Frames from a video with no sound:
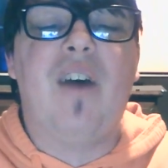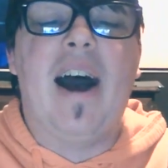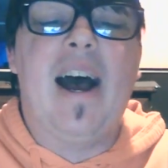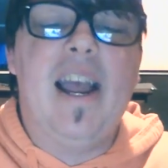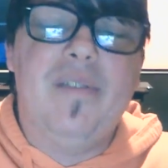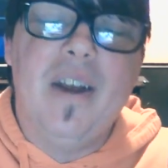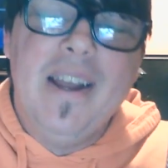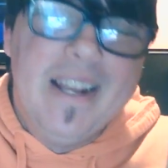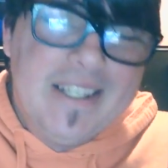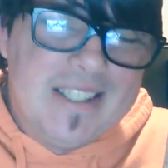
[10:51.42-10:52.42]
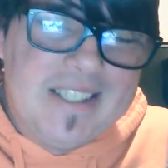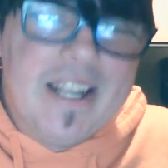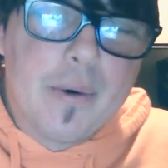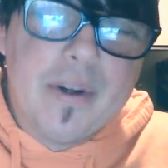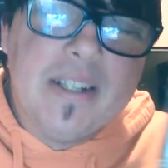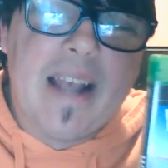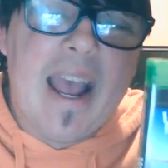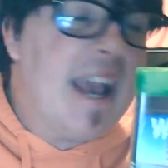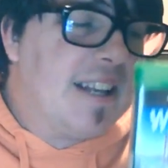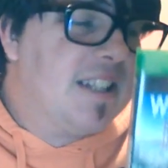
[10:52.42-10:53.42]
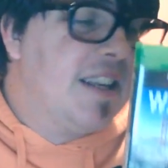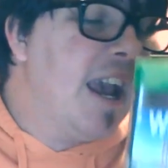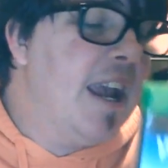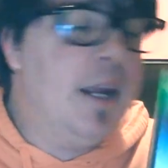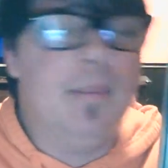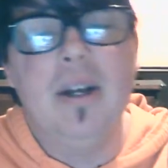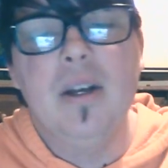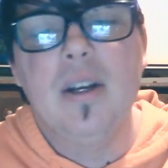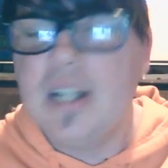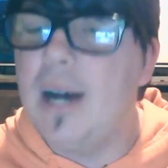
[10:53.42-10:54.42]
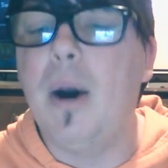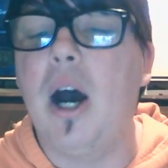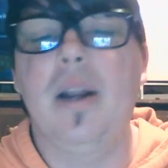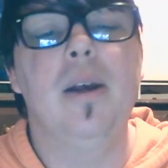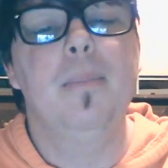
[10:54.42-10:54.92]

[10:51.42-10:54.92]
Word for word: 5 Series X game. Come on,